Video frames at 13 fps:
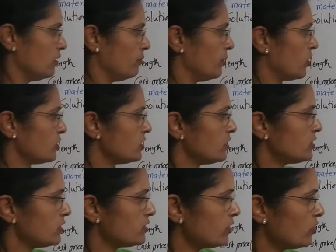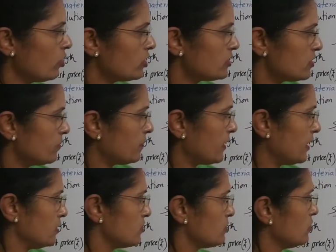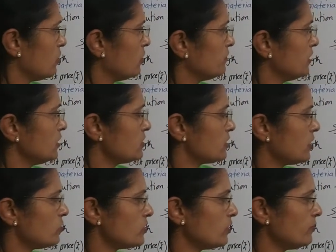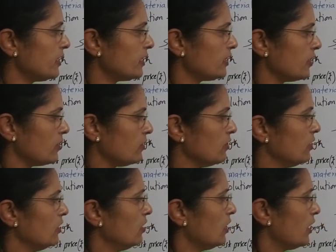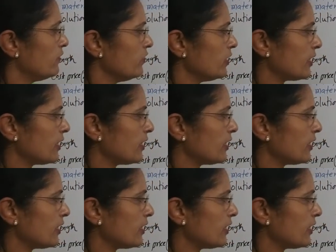because this is the cost price of this trouser material, and we will